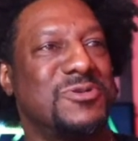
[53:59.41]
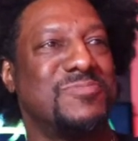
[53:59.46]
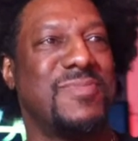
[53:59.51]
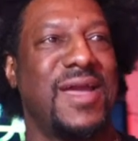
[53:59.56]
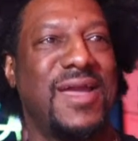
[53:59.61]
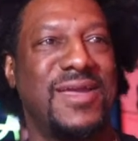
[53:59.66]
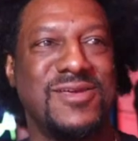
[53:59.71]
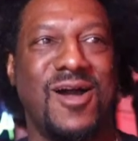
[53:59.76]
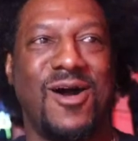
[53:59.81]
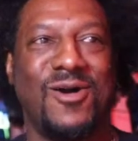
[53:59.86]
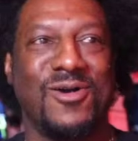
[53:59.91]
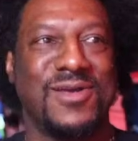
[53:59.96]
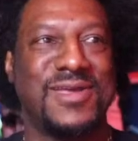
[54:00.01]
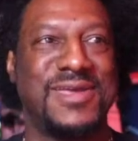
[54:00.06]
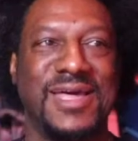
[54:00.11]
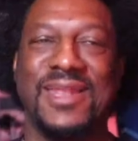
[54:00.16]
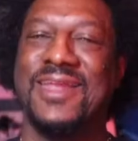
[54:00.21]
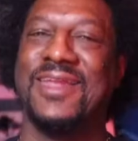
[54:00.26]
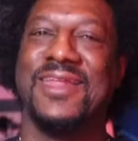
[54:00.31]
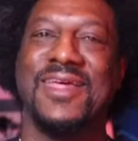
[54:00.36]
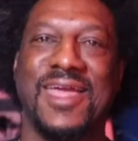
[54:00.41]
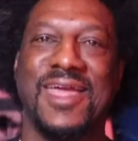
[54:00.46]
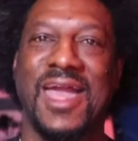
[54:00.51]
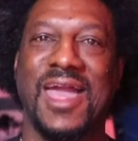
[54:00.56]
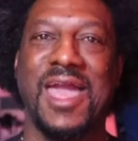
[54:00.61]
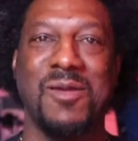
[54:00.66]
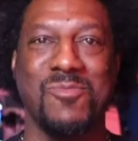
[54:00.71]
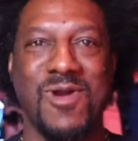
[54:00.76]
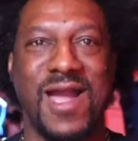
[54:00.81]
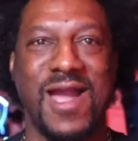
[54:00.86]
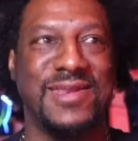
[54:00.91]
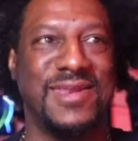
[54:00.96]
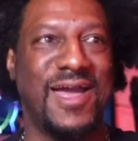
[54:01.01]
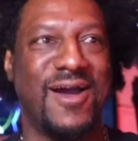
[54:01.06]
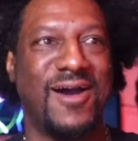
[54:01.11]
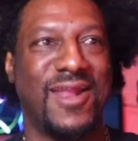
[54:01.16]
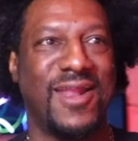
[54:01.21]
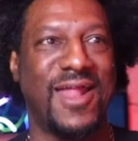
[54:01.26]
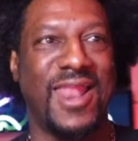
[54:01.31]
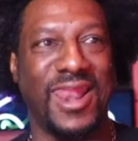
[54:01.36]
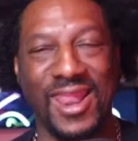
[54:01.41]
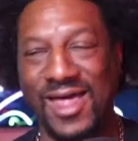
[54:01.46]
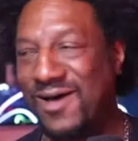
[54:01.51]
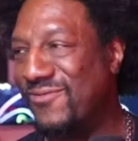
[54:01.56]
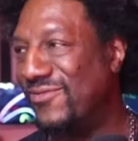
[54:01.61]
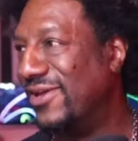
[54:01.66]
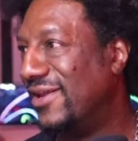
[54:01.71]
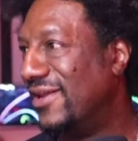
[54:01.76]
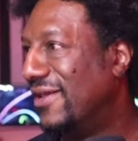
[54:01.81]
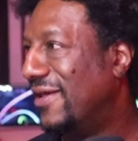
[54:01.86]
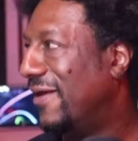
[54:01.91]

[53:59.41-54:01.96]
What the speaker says: Man, y'all killing the game right now, and I love it.